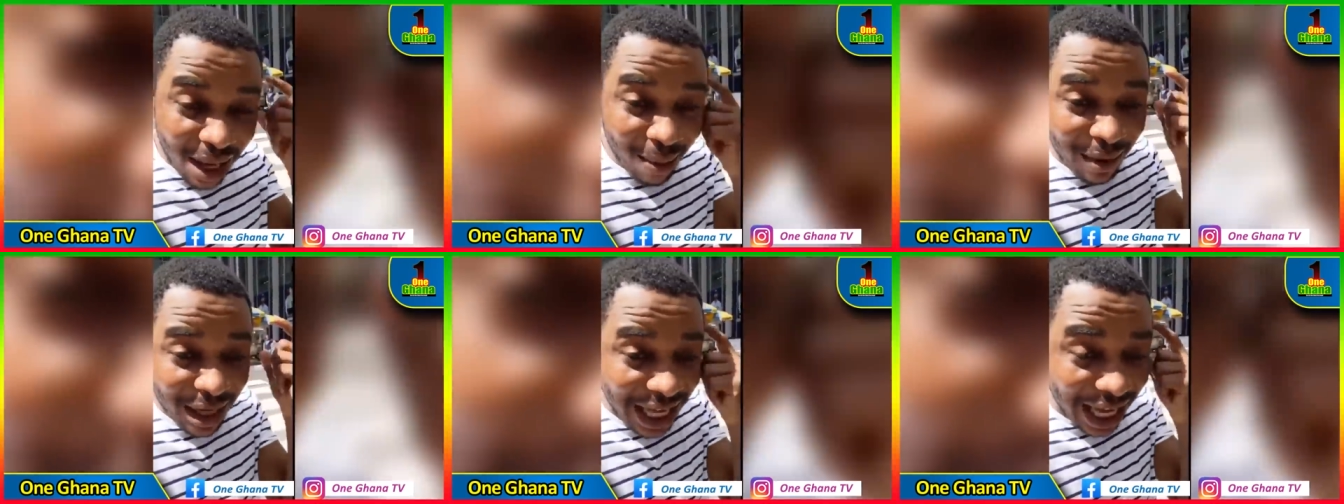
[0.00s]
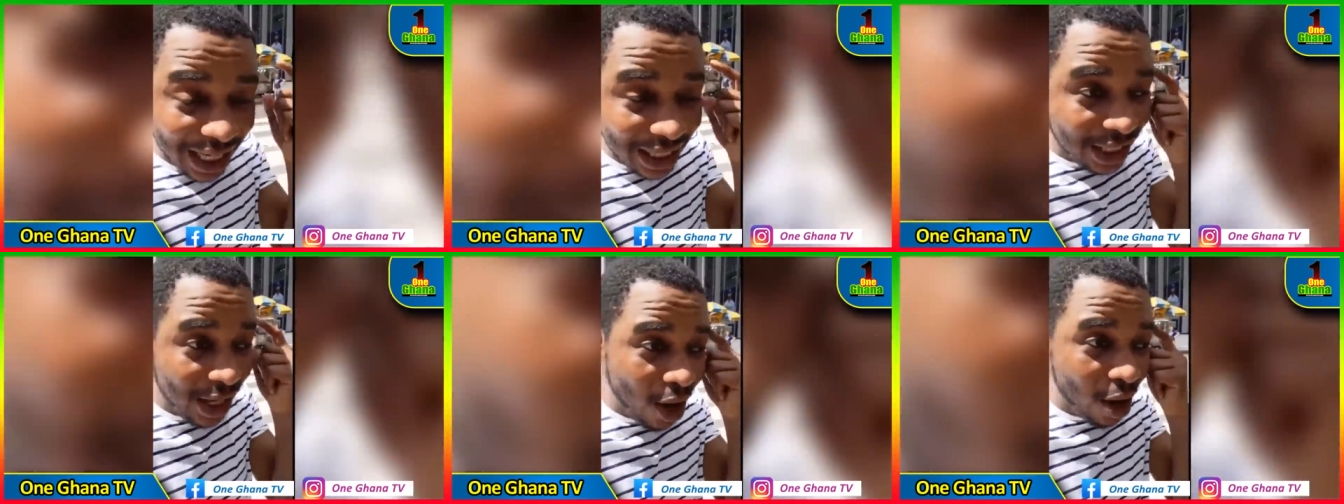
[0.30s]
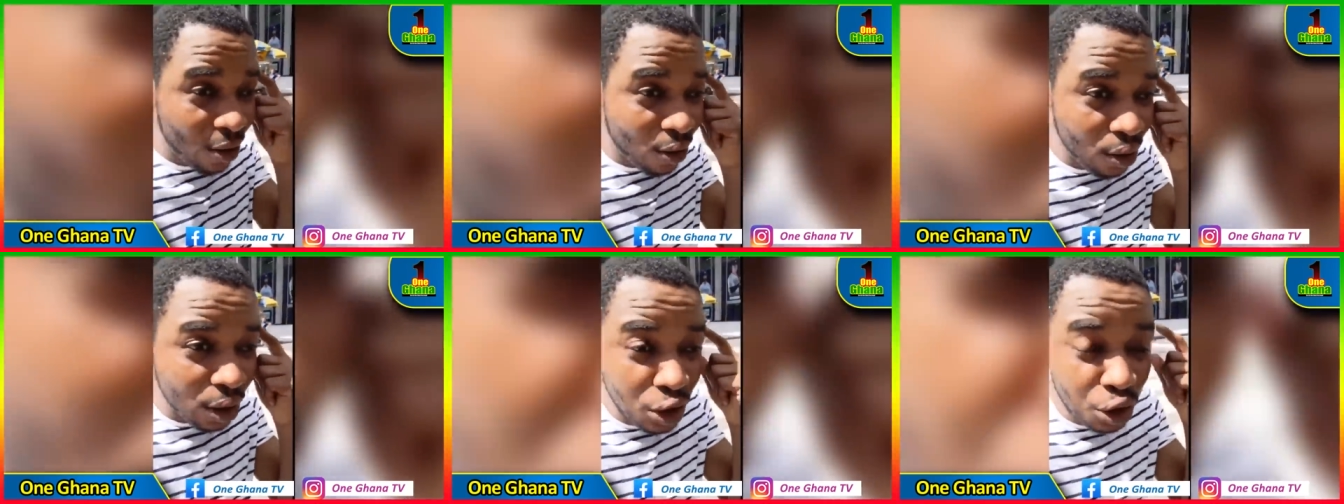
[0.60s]
make a
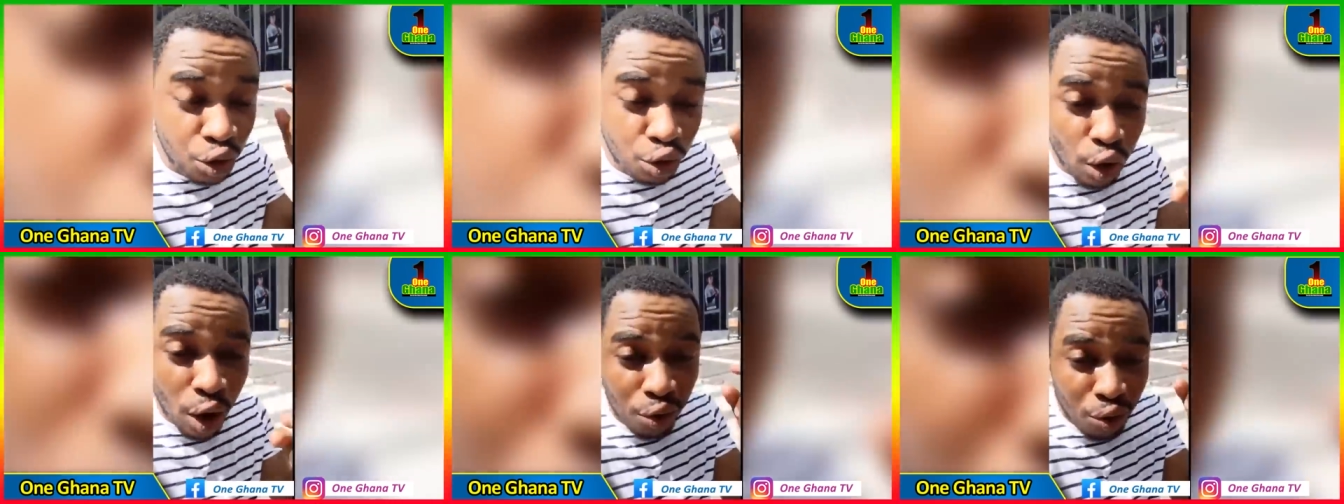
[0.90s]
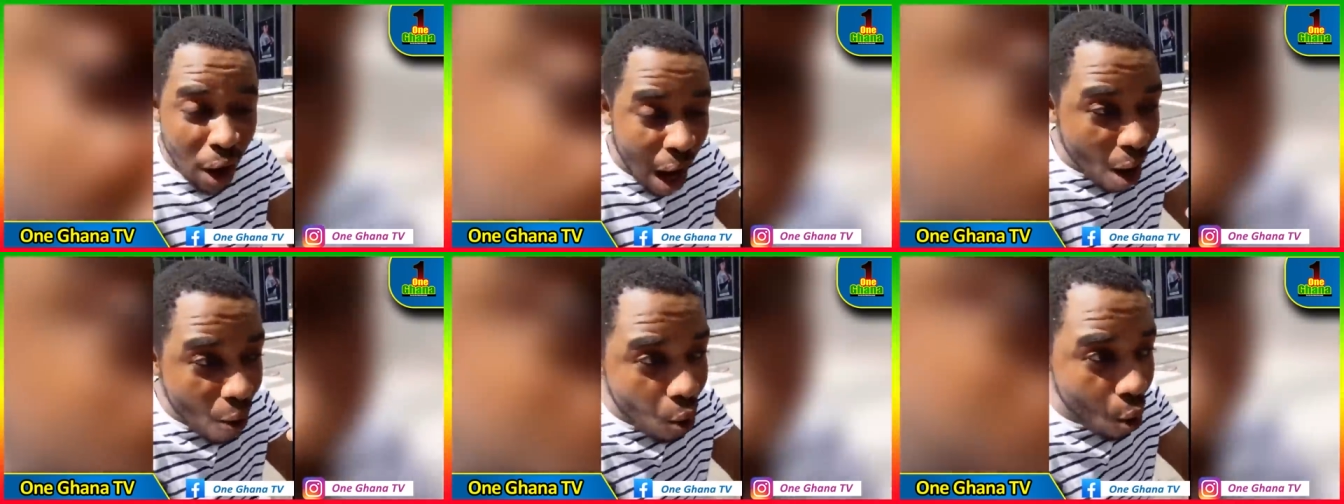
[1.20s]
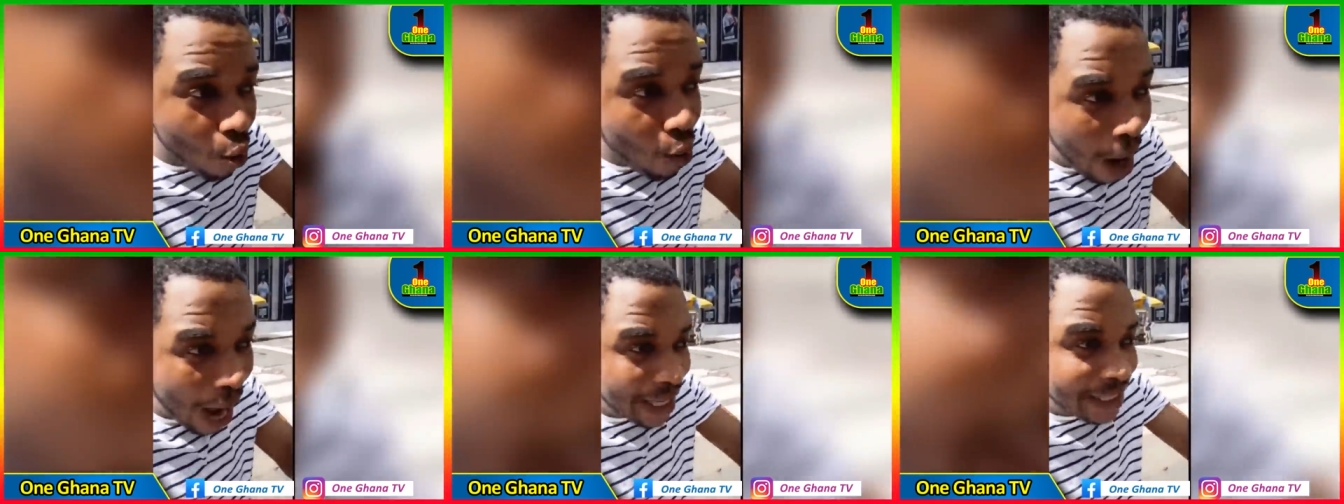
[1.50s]
channel in so tower
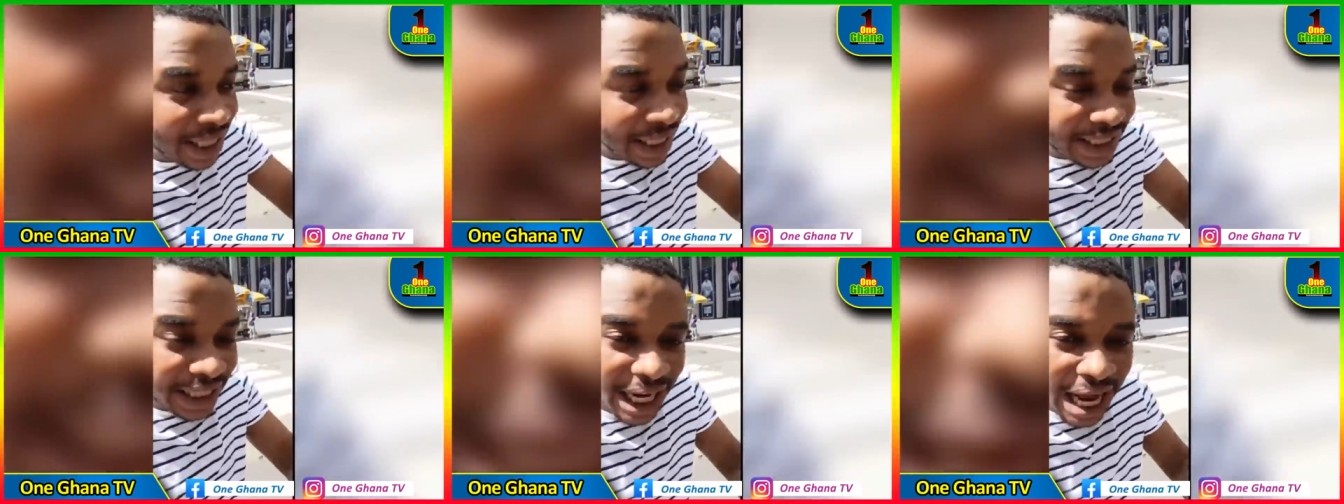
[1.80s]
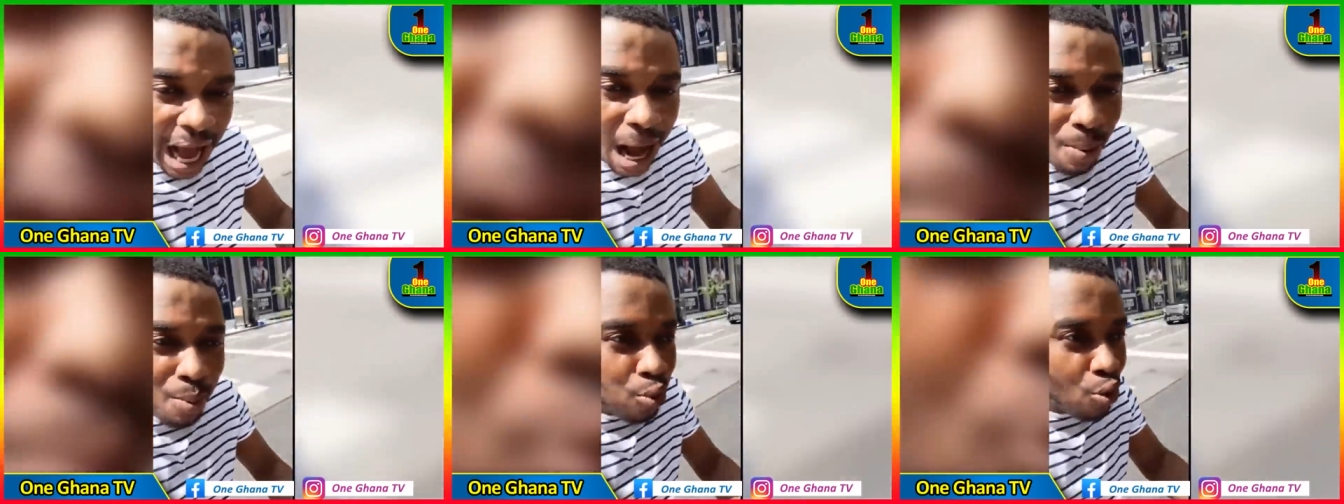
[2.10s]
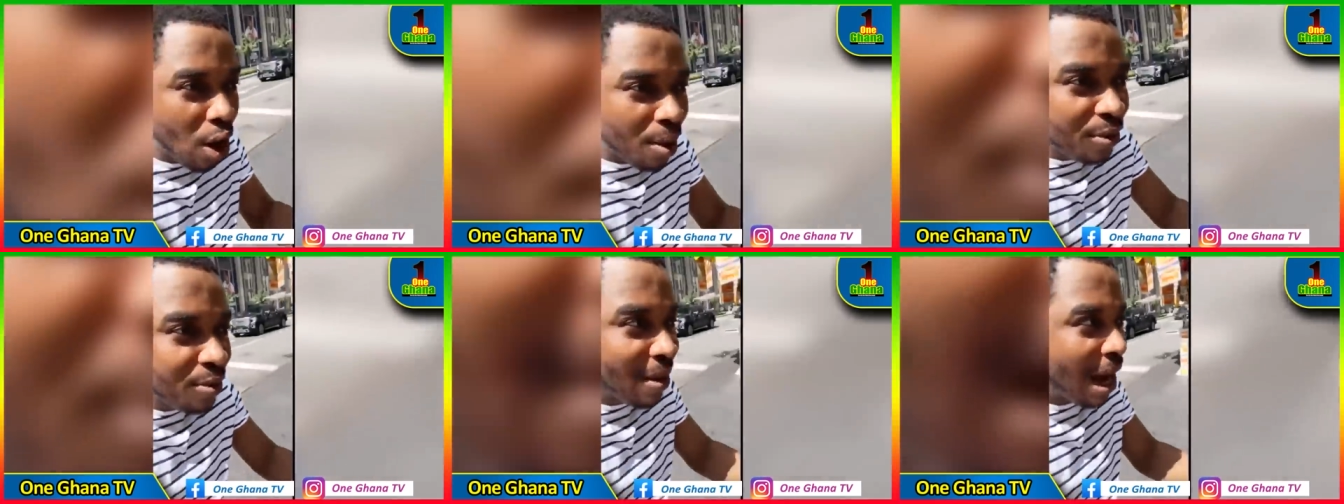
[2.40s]
water. Abu
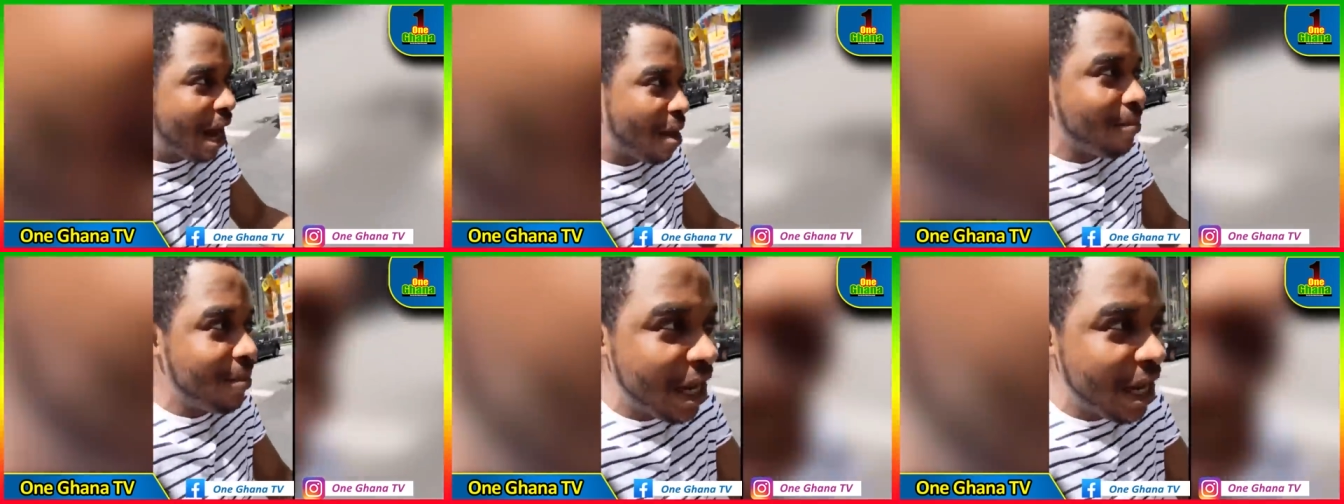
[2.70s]
Abiba, me